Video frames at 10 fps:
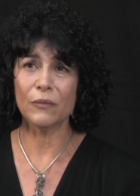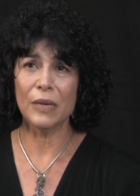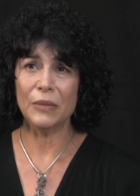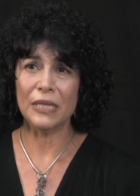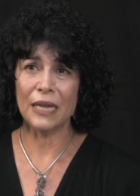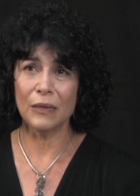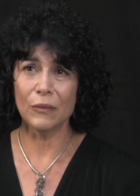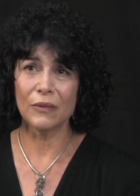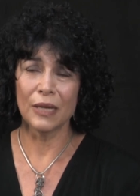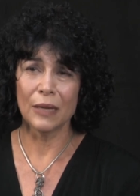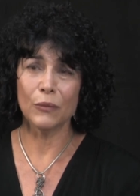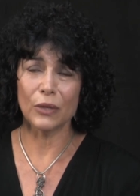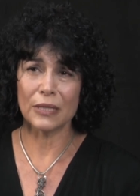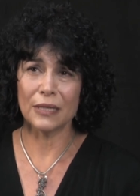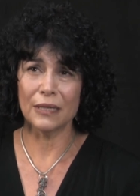with maybe 10
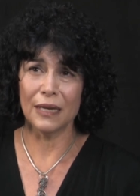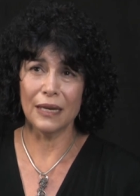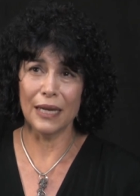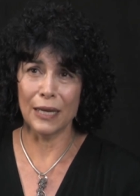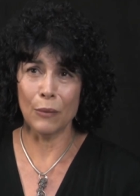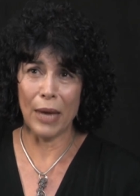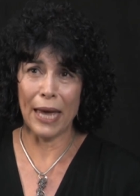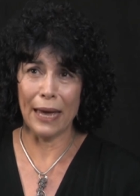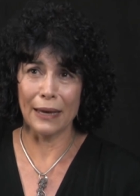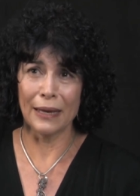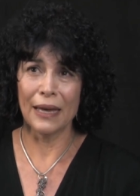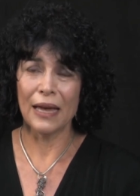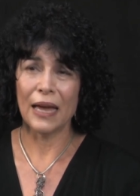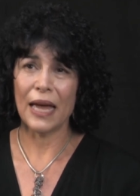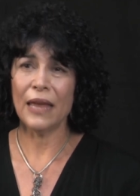books in a bag.
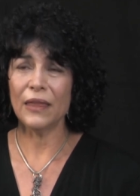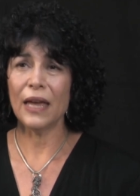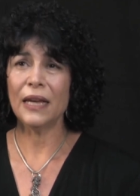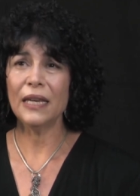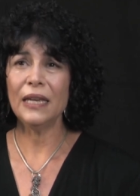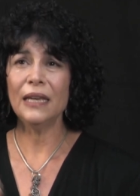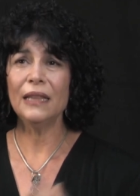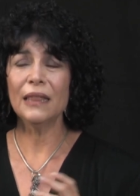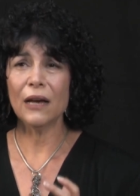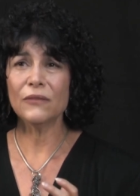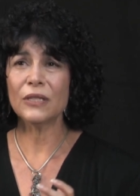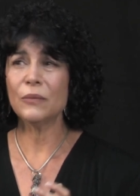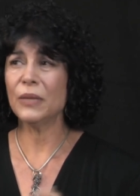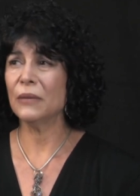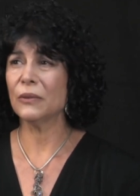And he loves
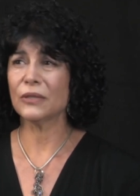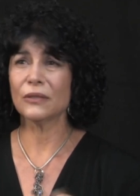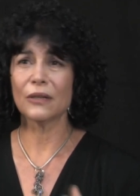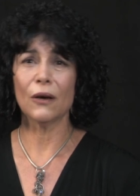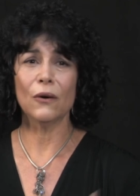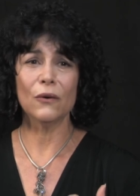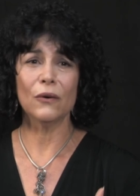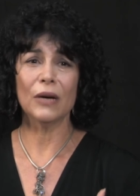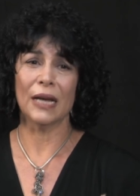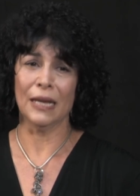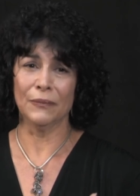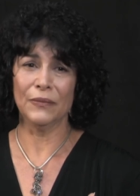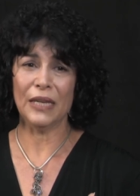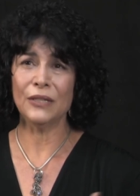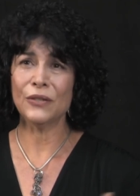to be able to go
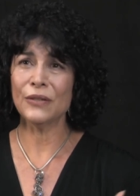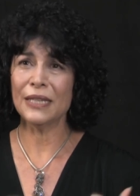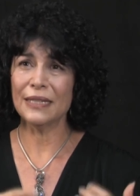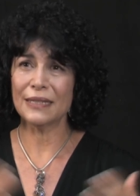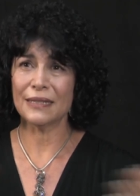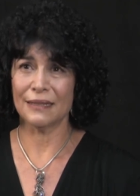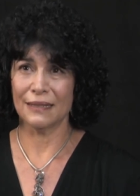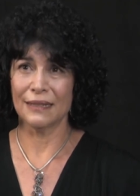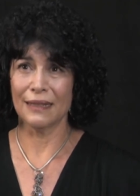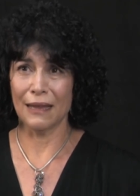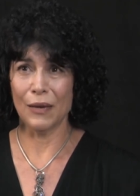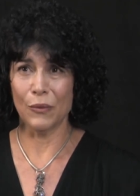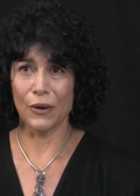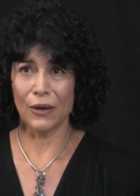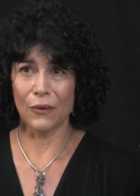into his
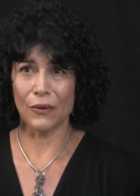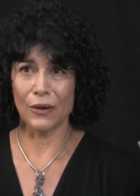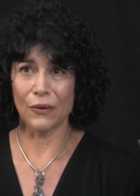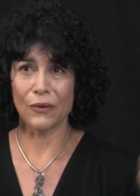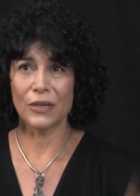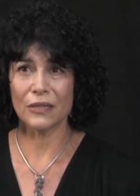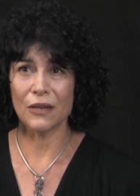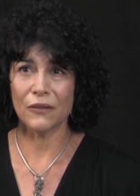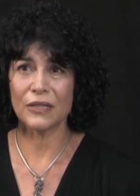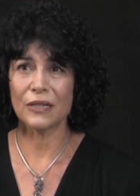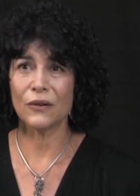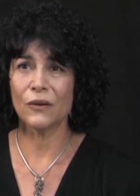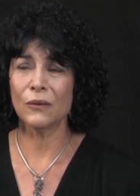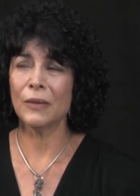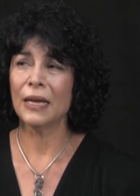library, quote unquote, his office at
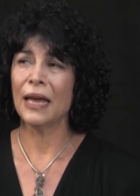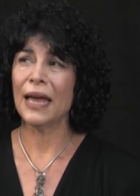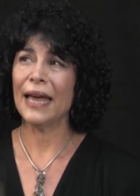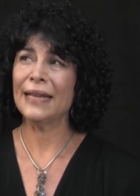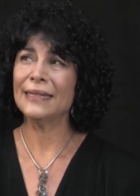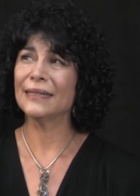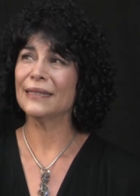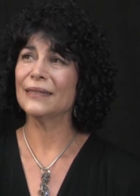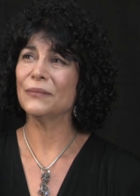home, and